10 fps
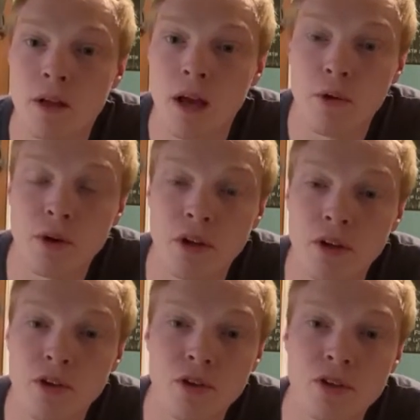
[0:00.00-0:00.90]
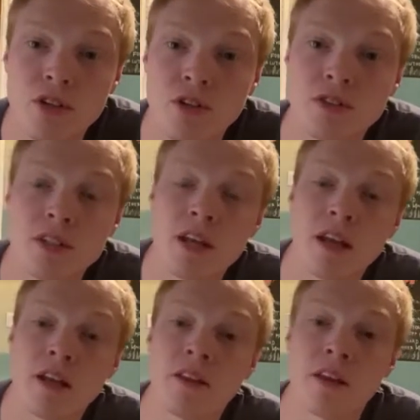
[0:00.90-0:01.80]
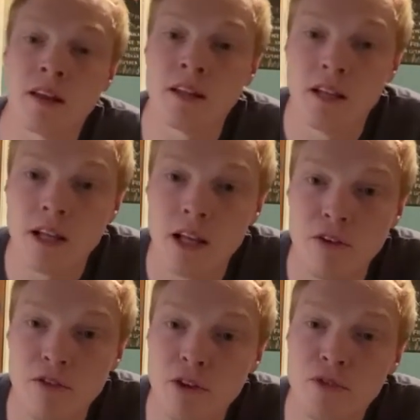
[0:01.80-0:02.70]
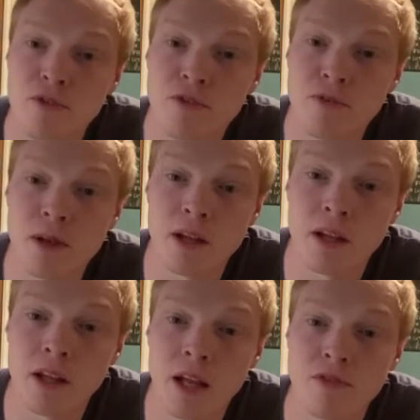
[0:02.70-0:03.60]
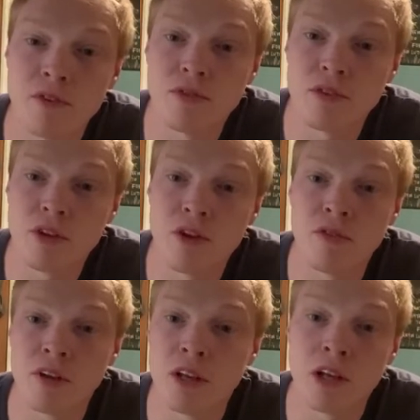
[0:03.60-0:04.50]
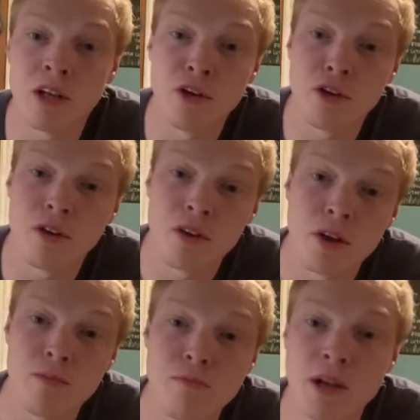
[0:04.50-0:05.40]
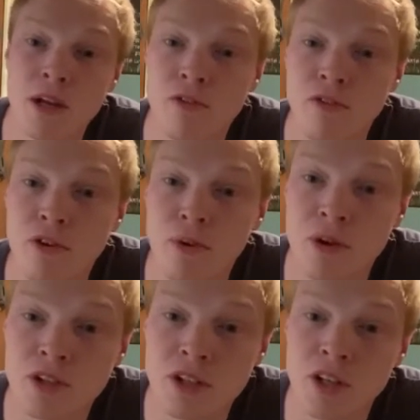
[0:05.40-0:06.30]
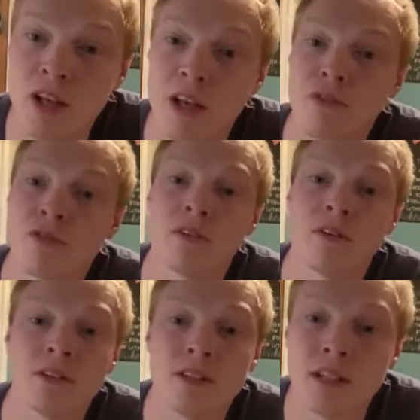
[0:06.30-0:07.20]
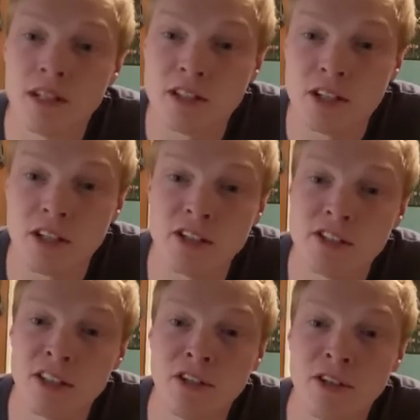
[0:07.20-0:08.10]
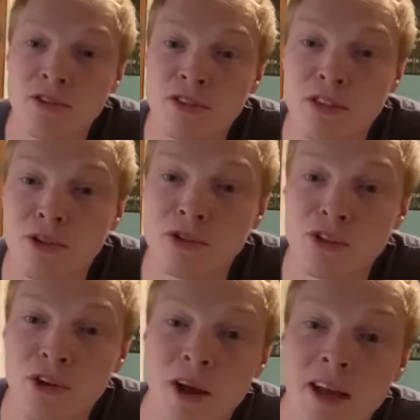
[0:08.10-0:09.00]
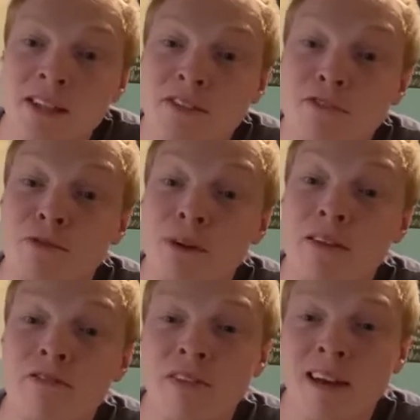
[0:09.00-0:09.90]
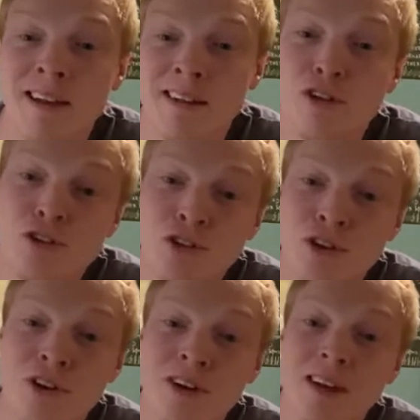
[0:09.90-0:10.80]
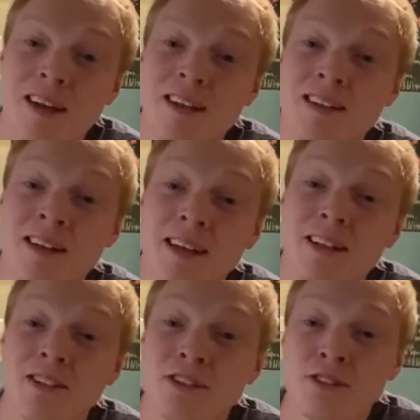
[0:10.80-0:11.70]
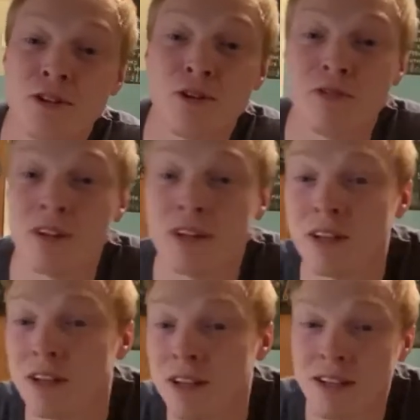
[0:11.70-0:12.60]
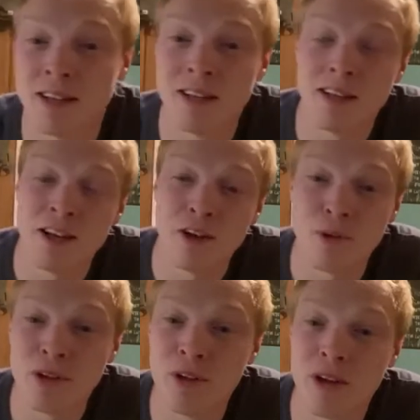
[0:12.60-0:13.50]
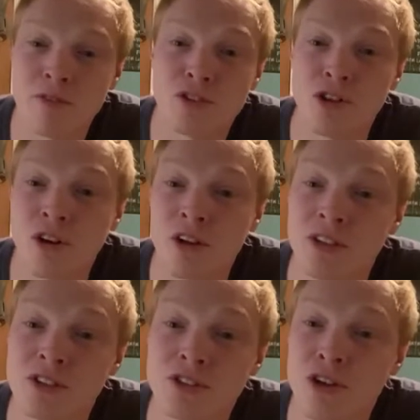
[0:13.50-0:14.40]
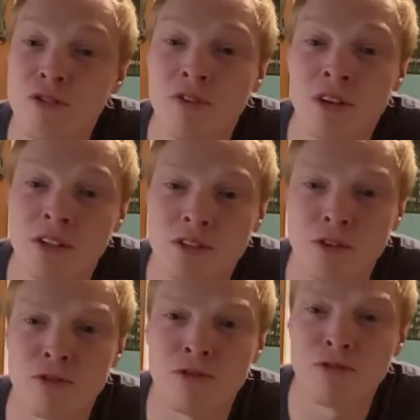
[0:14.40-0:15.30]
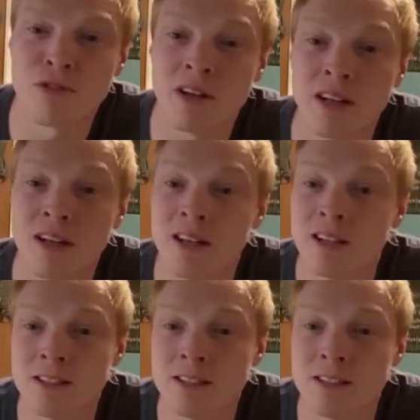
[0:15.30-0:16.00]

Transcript: I want to encourage you today that if you've spent a life of serving, and I know many of you watching have, to continue to do so and to re-find the joy in serving. When you have joy in serving, it's so free.